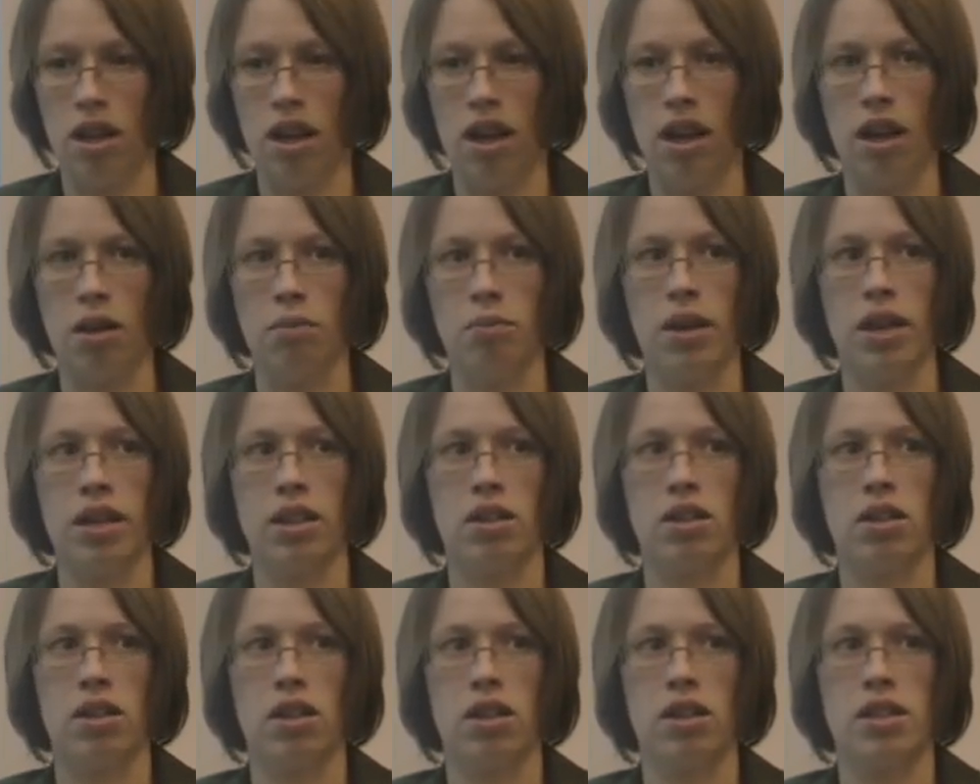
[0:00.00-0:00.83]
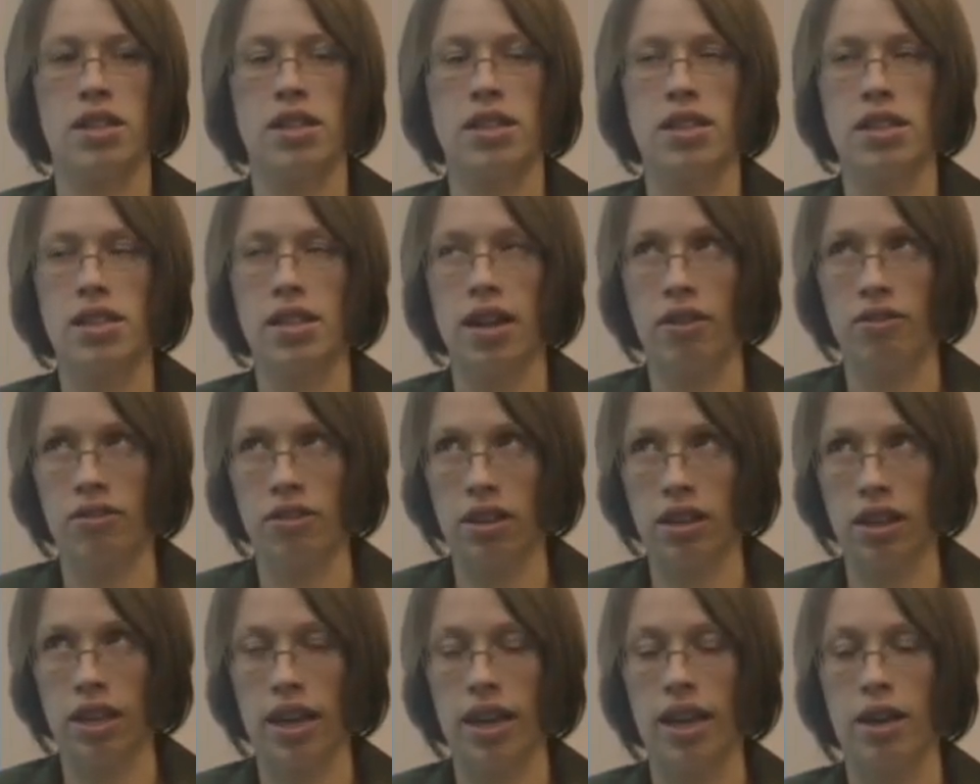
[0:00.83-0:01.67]
And
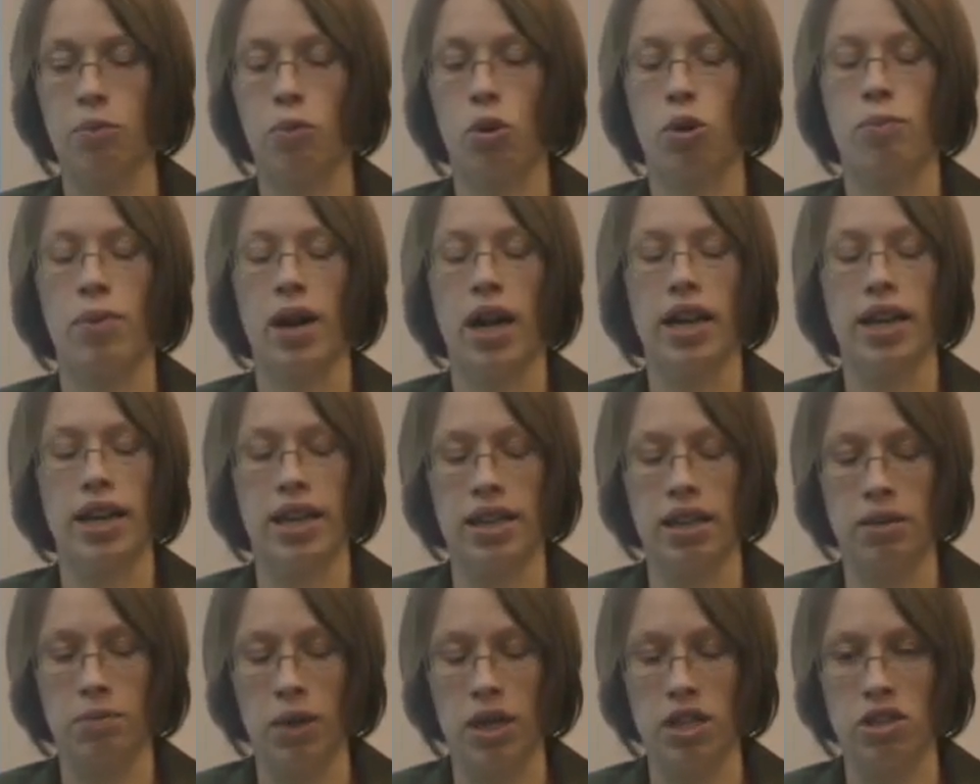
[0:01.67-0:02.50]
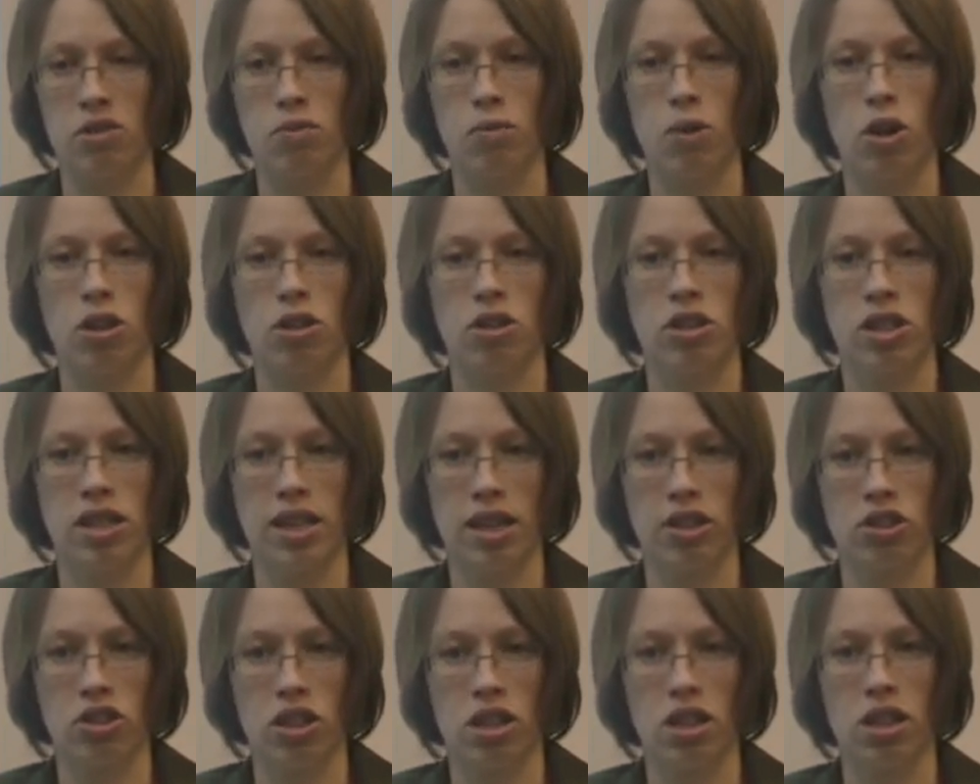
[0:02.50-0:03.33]
definitely I had more buy-in in my smaller
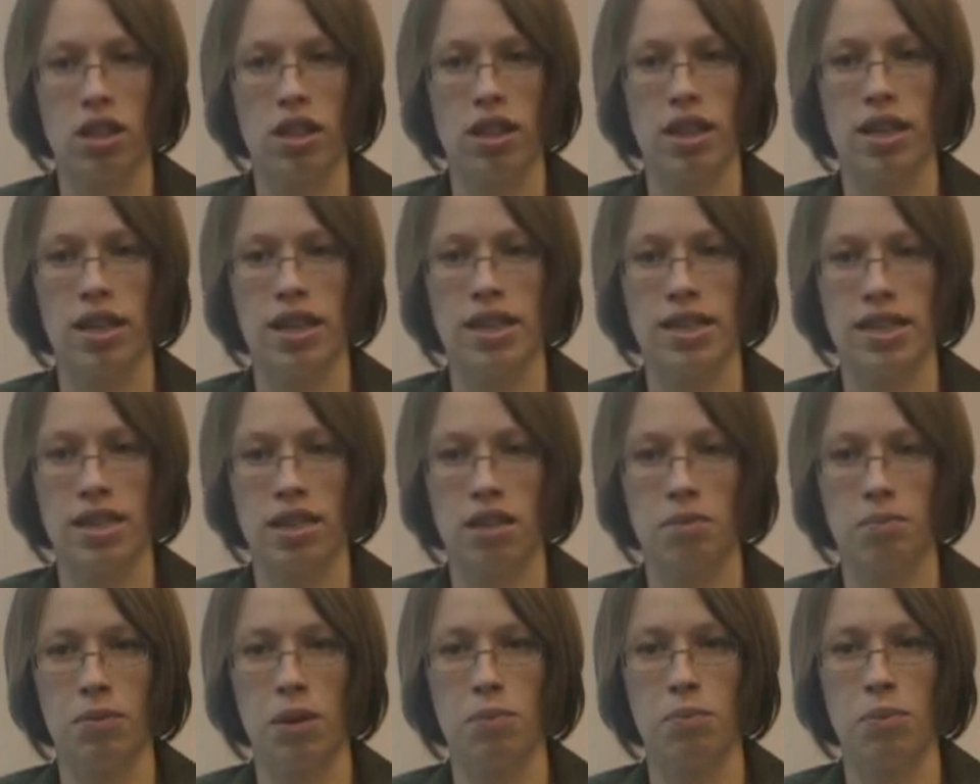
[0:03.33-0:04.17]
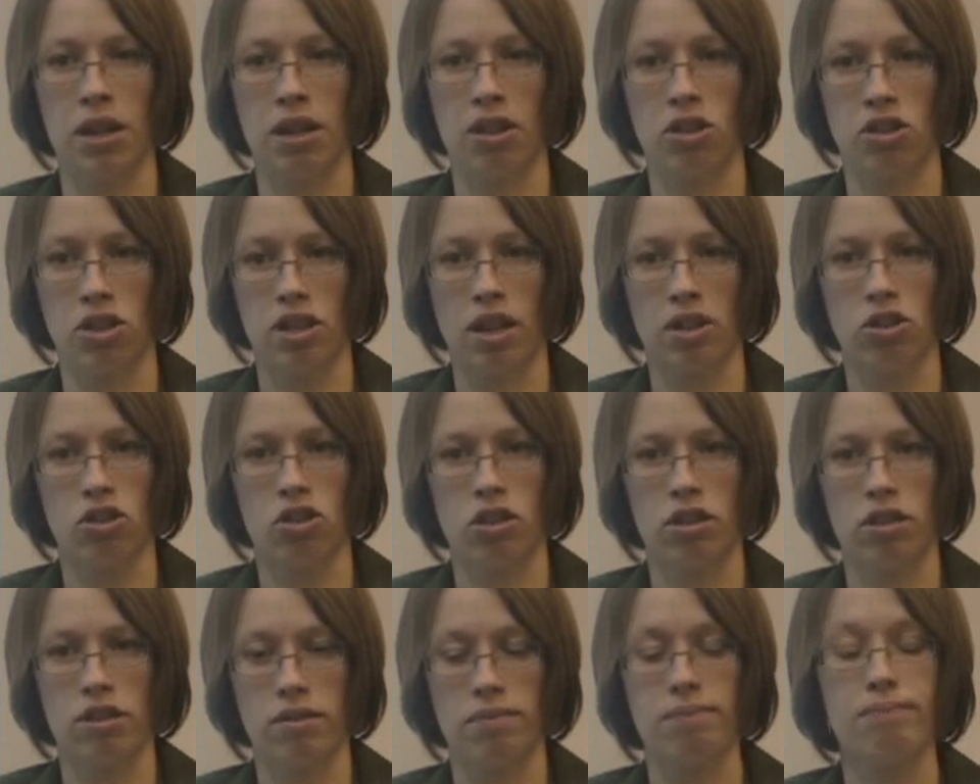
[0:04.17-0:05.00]
section than I did in my bigger
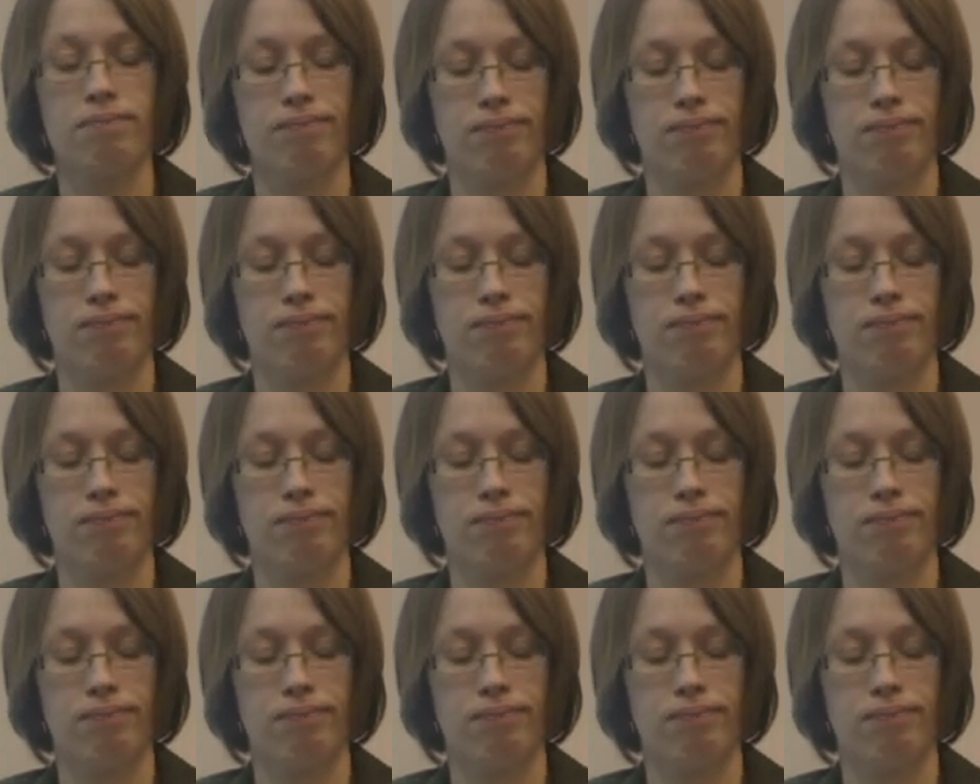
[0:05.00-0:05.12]
sections.